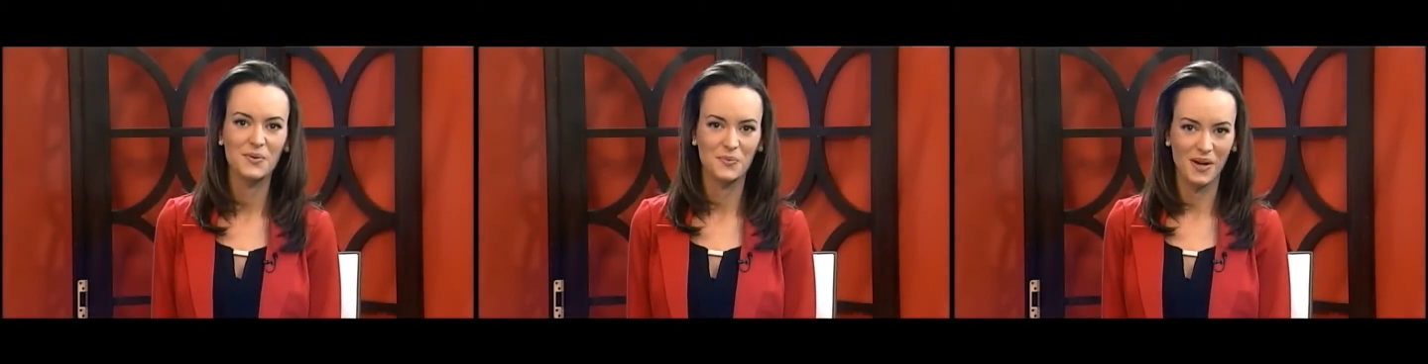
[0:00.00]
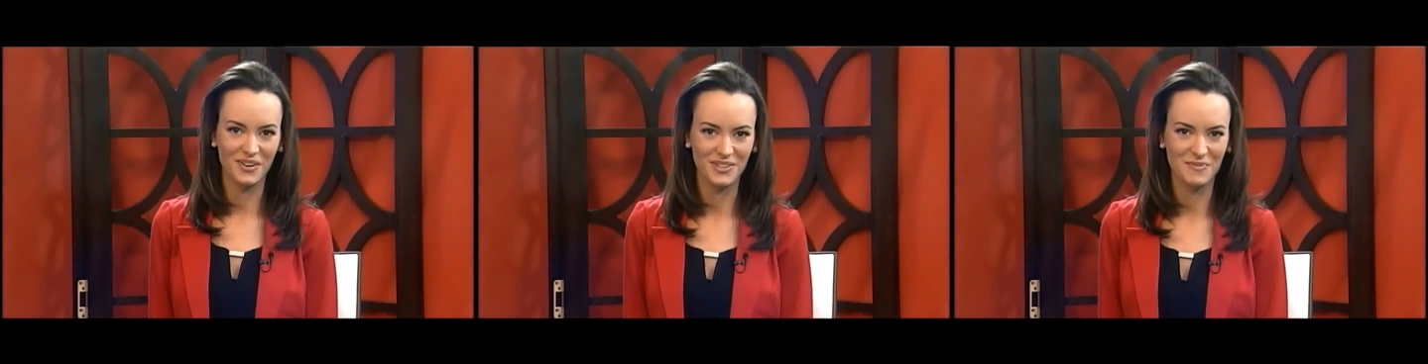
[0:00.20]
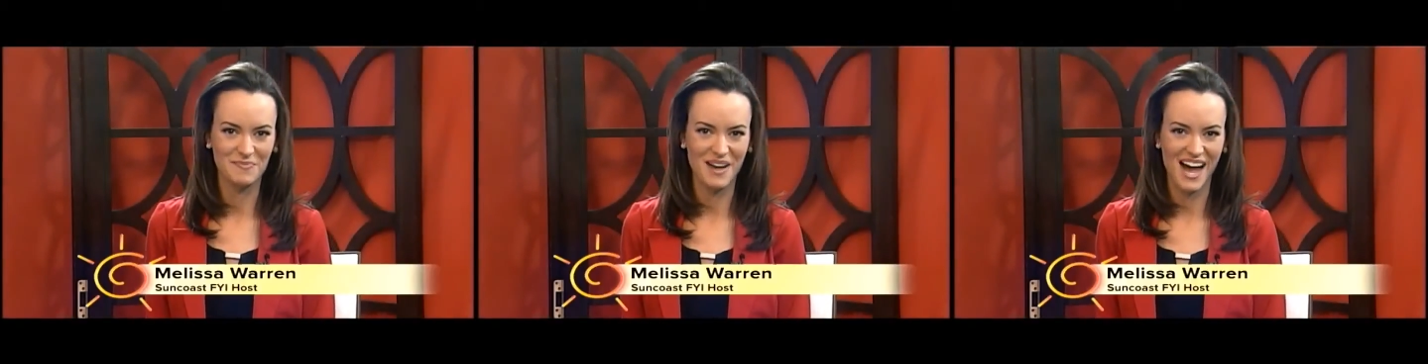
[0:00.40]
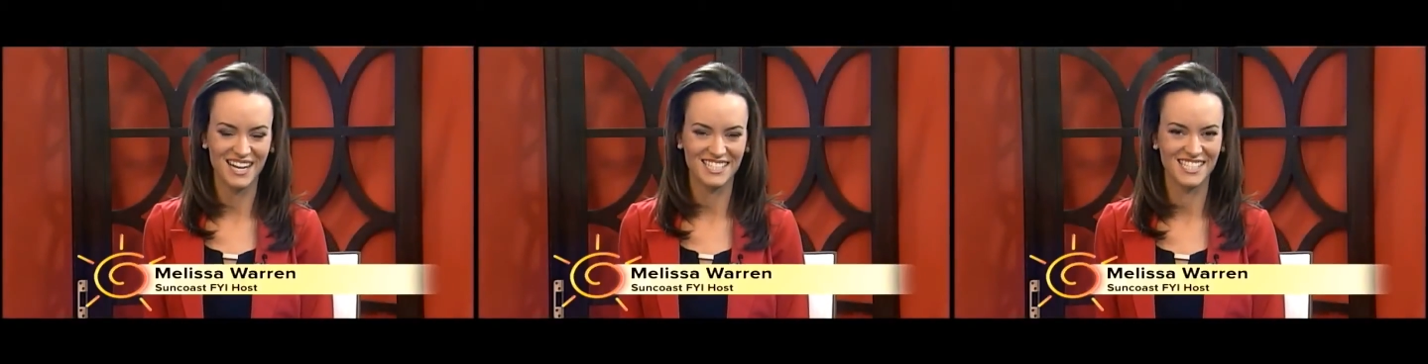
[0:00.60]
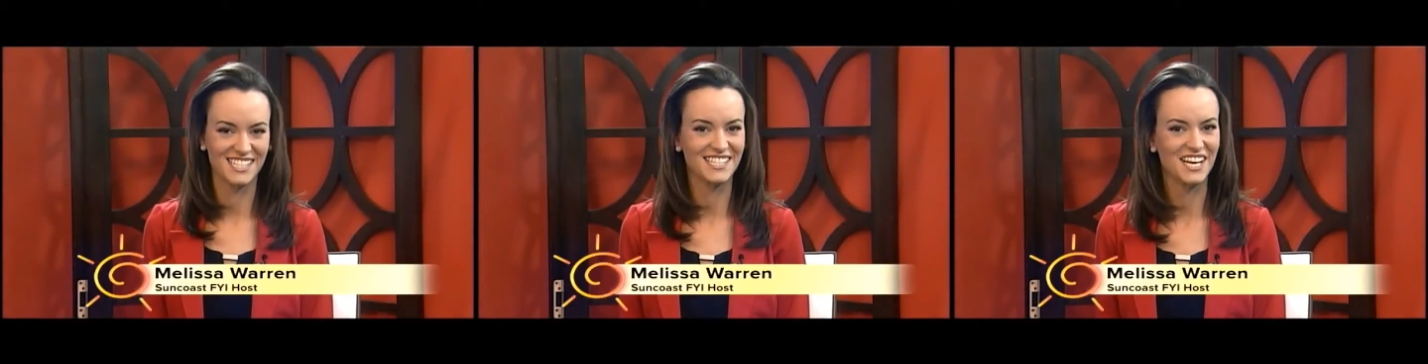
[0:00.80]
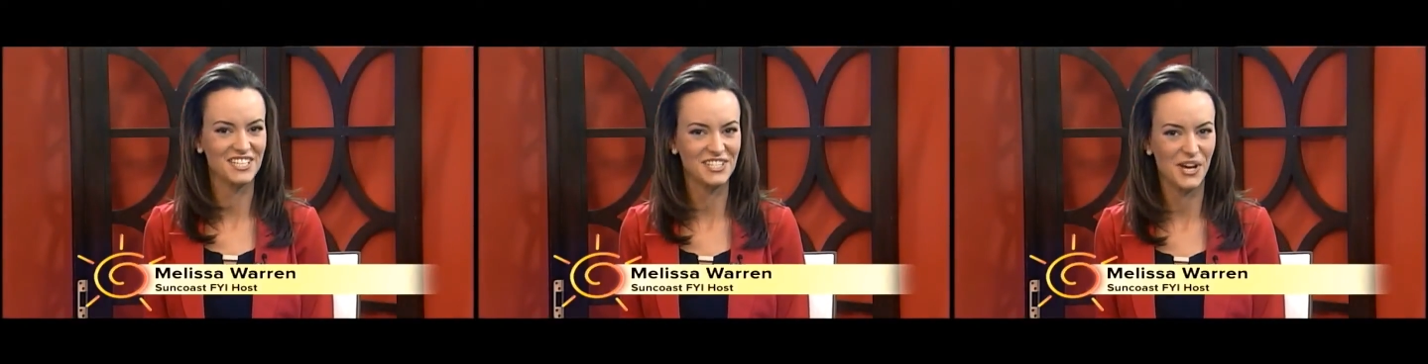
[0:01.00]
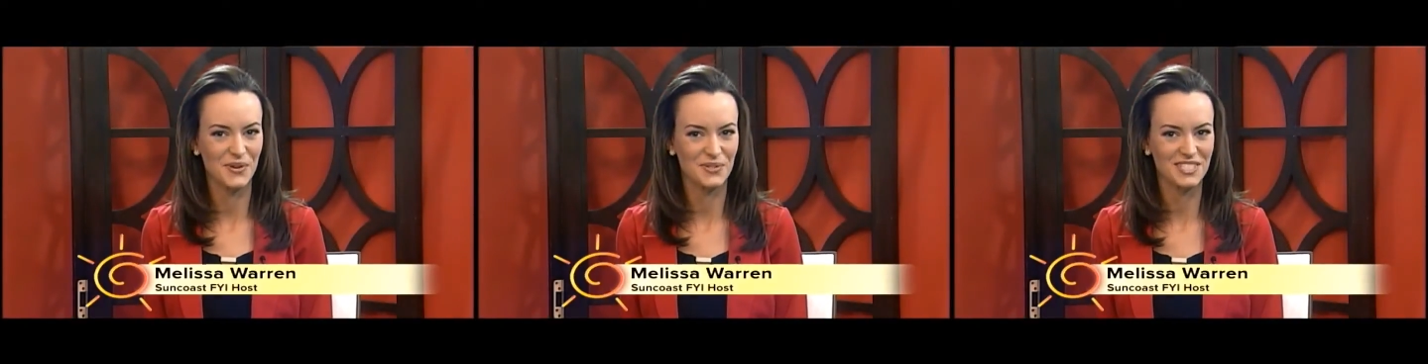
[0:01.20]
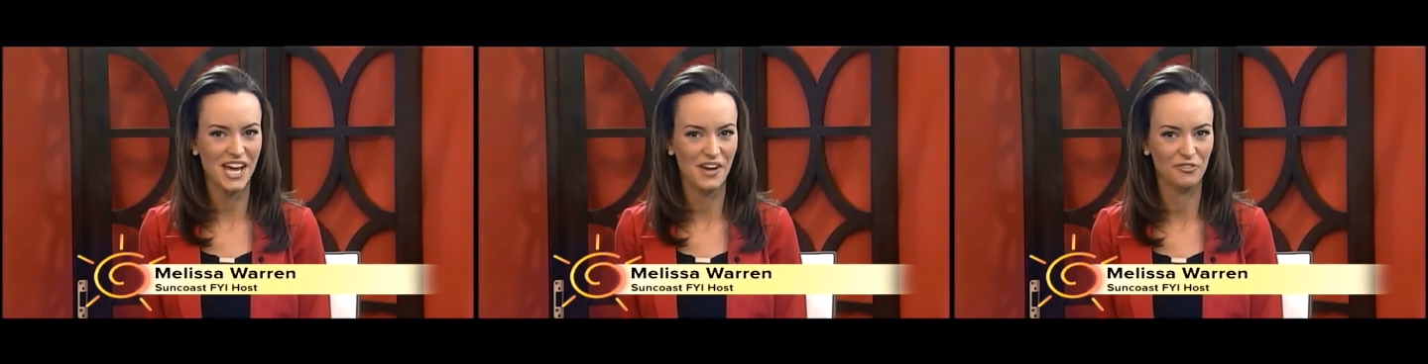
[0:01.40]
Welcome back to
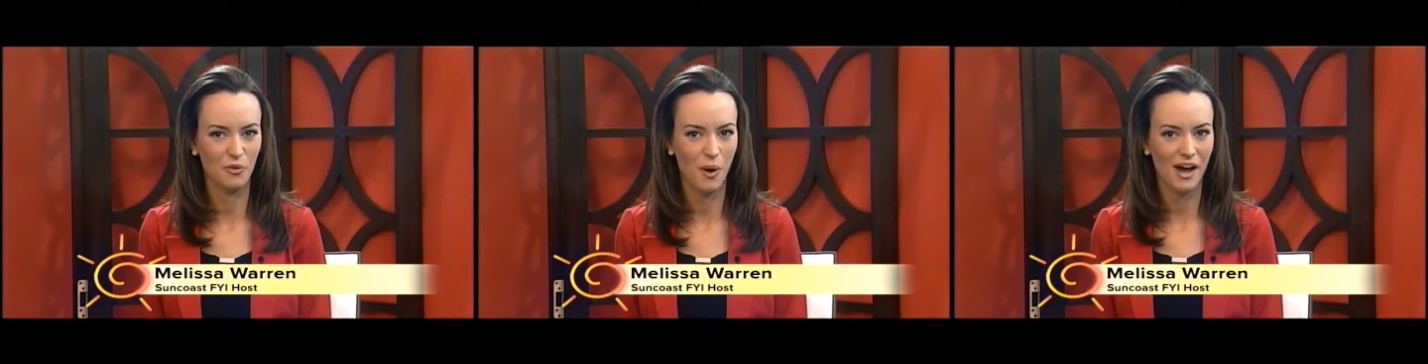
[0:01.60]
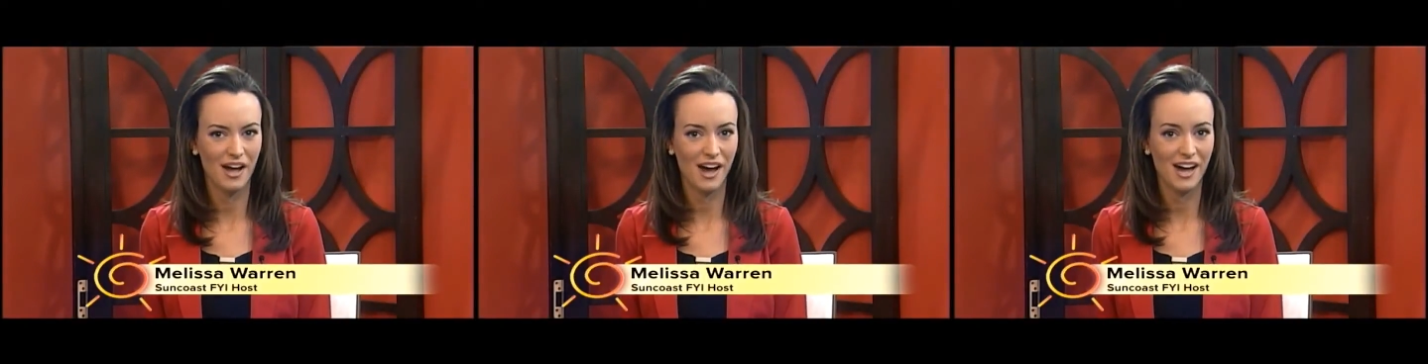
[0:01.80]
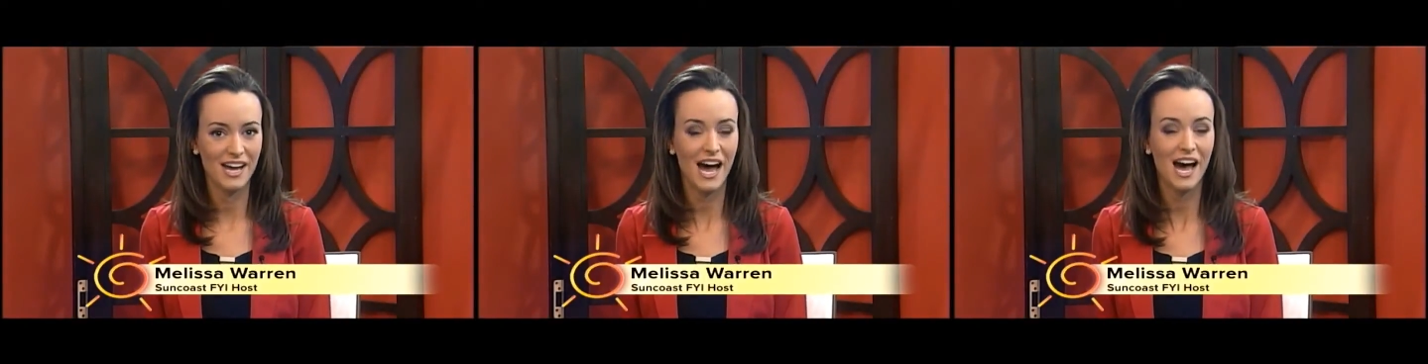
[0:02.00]
Suncoast FYI.